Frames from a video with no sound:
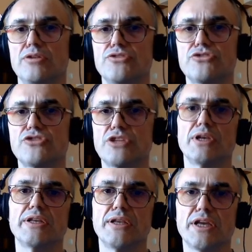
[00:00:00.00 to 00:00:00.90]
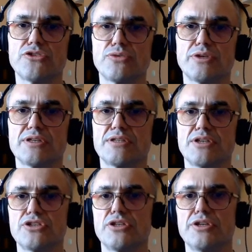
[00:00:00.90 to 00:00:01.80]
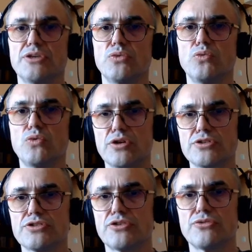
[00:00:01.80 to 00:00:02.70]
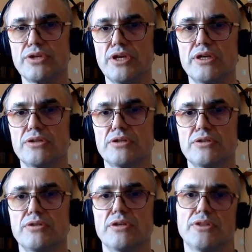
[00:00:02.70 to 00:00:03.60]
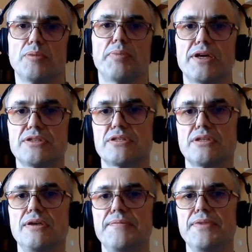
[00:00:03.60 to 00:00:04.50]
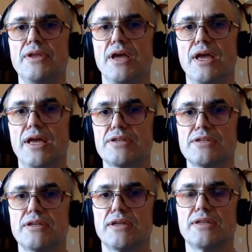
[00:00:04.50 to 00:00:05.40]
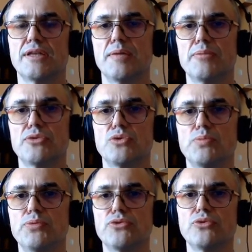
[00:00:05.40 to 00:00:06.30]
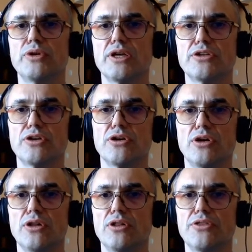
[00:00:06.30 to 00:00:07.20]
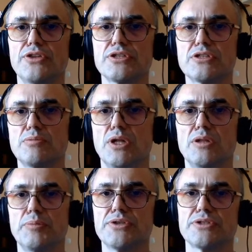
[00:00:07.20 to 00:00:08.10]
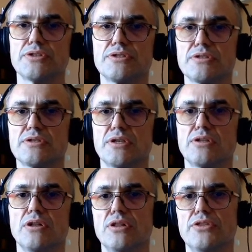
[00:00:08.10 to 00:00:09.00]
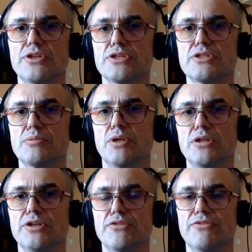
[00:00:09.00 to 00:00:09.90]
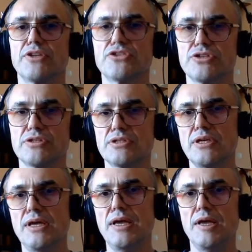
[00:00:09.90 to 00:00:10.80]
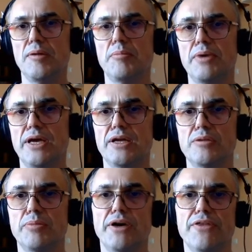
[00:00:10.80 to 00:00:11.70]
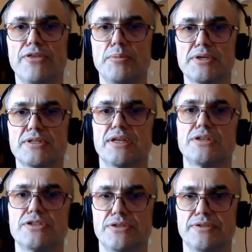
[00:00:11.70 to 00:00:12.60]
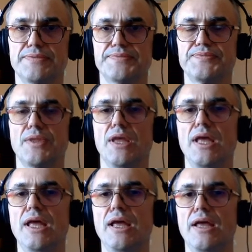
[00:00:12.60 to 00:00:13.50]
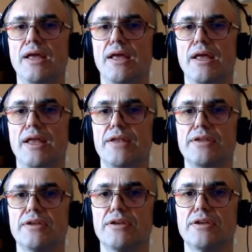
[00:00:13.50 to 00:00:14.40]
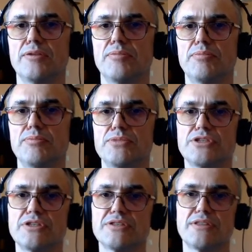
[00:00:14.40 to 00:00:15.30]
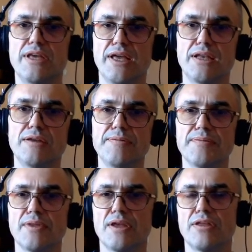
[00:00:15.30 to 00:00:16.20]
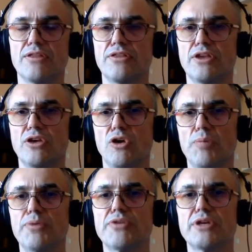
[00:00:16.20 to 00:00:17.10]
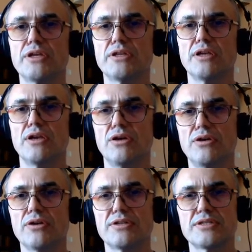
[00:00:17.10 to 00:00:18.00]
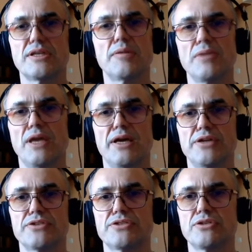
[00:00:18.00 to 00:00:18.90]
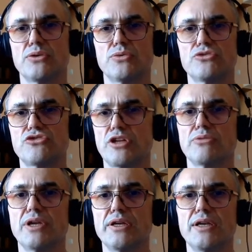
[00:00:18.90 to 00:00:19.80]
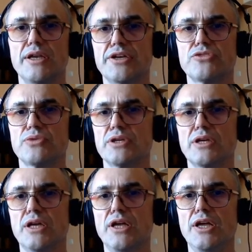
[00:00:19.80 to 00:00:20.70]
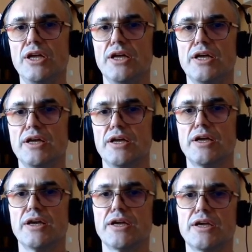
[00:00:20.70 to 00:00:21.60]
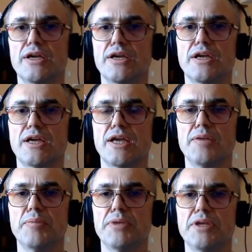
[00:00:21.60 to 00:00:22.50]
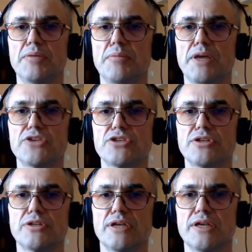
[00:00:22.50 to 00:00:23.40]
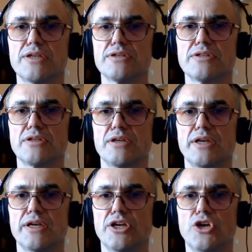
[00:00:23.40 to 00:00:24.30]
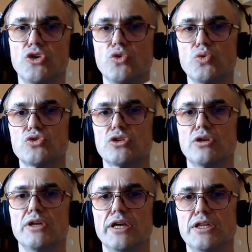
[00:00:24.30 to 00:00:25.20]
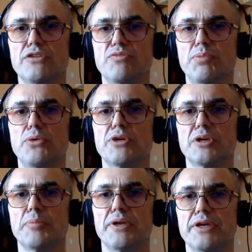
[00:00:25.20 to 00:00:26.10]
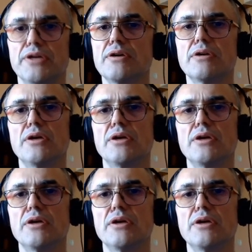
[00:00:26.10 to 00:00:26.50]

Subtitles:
General Electric essentially was created in the past as an attempt to put together all small businesses and all the small inventions made by Thomas Edison. And since then, they operate along the same lines. So General Electric can be imagined as like a huge collective poker player